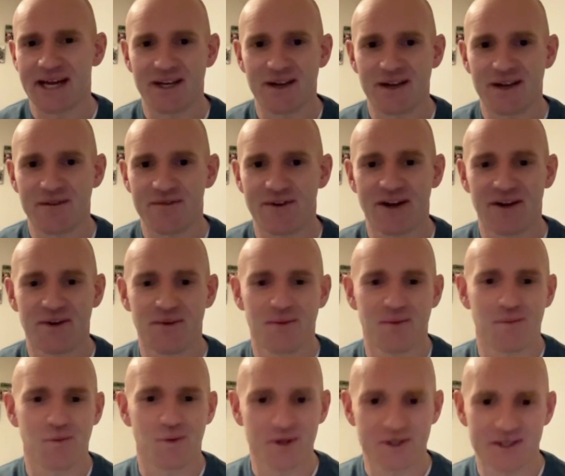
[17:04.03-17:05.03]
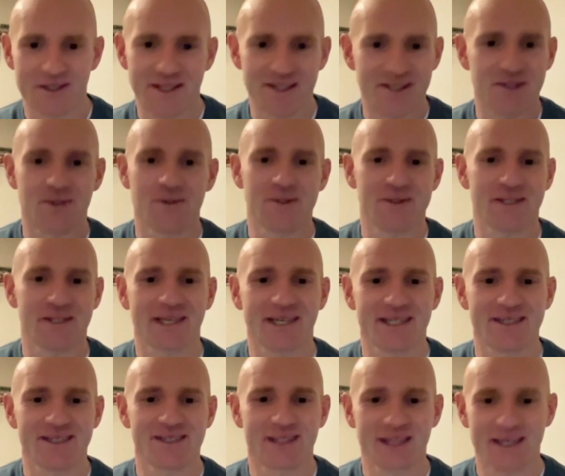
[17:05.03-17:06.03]
and you find, what did they do as the
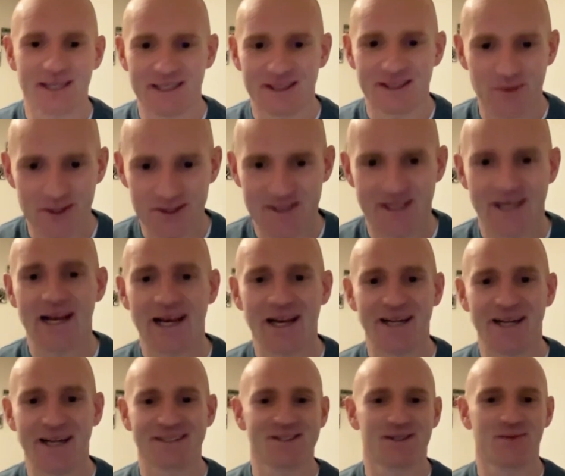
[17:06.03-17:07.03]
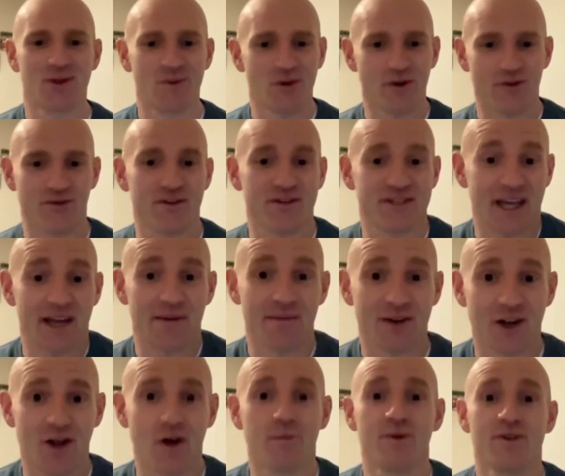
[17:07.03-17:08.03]
kids? They were sailing, and some of them are for the same
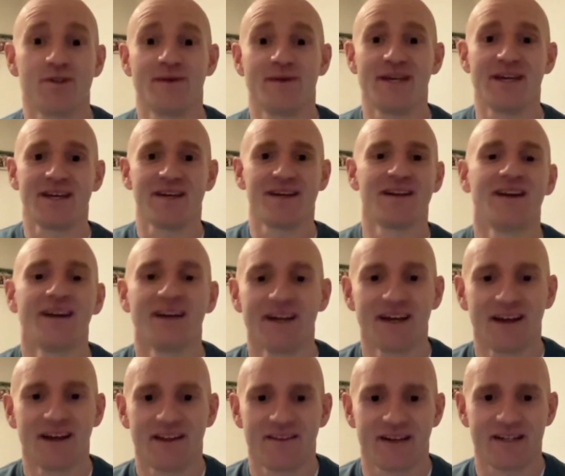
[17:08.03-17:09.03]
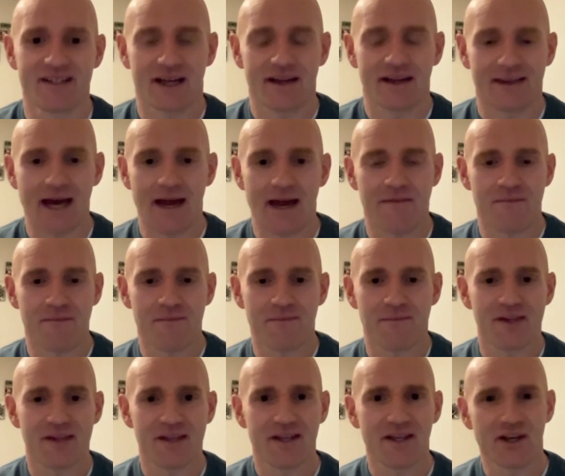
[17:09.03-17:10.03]
club as me and things like that. And
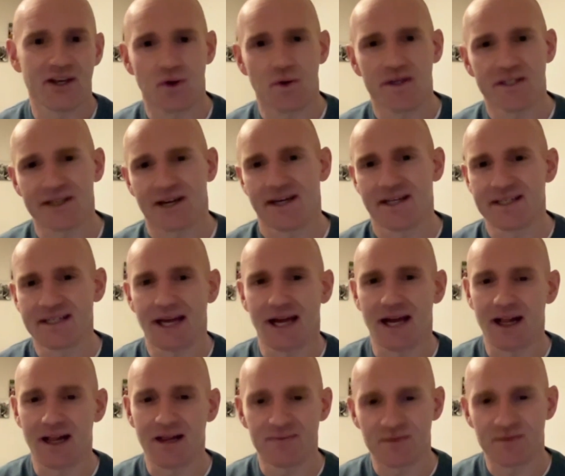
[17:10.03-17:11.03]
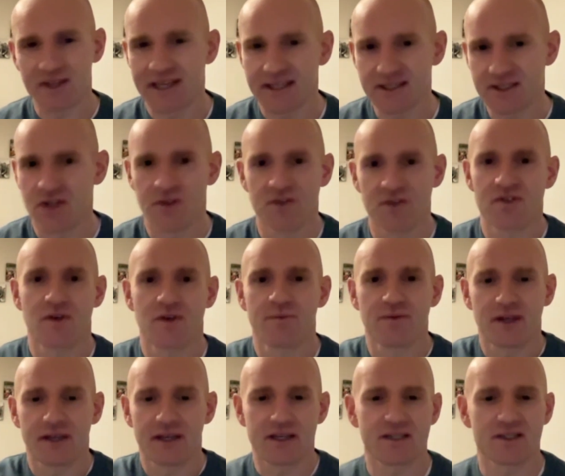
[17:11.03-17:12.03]
you could always kind of tell he's done
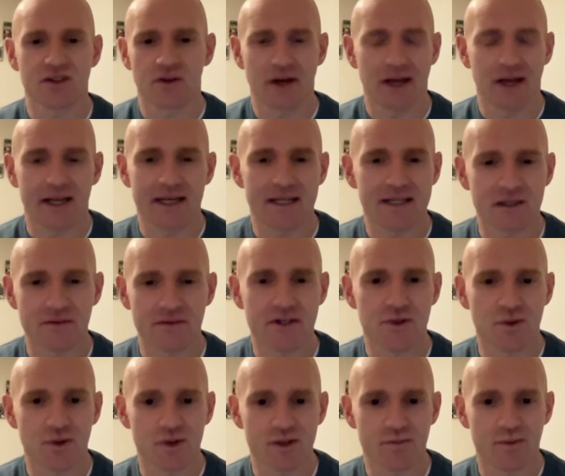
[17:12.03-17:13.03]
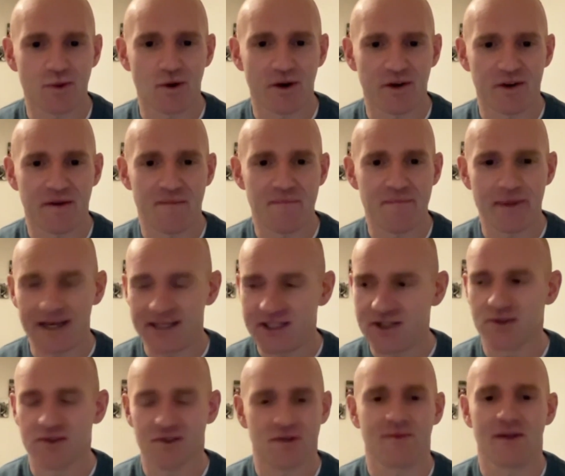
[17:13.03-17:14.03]
like an individual sport. And I bet
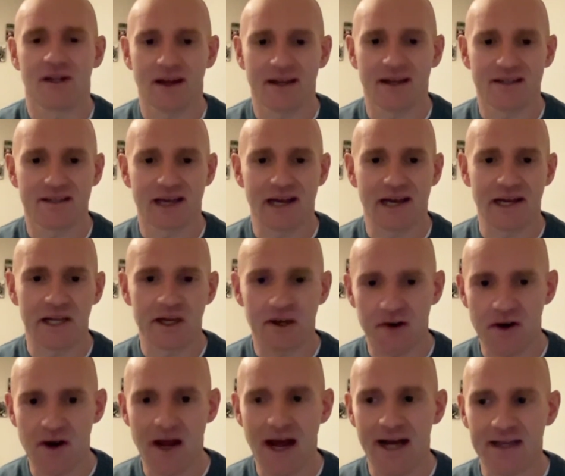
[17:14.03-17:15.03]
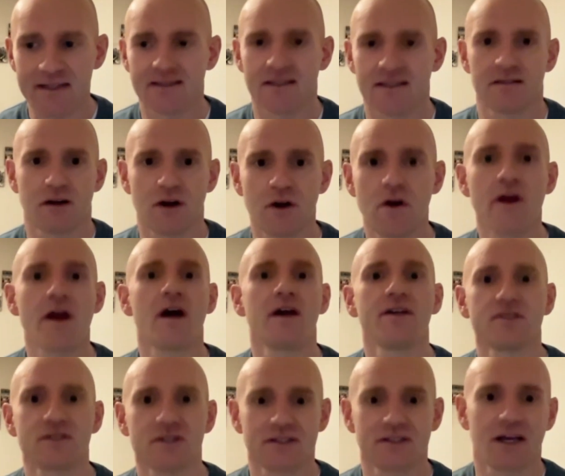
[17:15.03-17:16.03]
you it's something like sailing. You'd ask, and, oh yeah, I
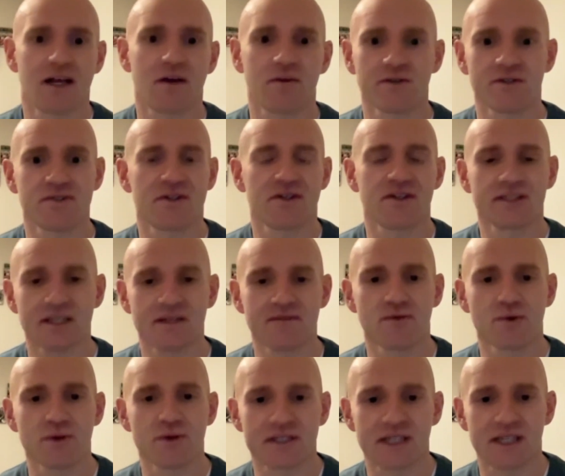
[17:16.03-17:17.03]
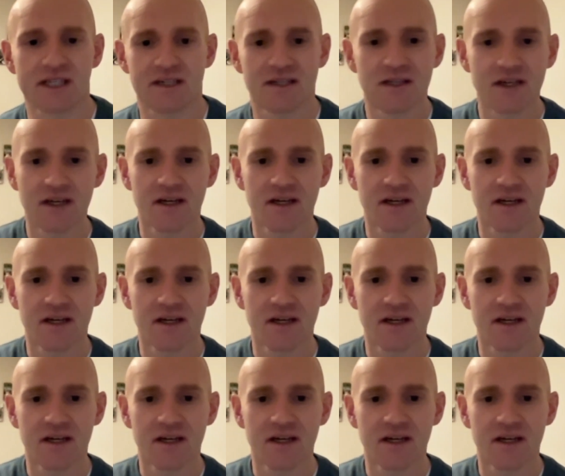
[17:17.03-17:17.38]
used to sail when I was 13, 14.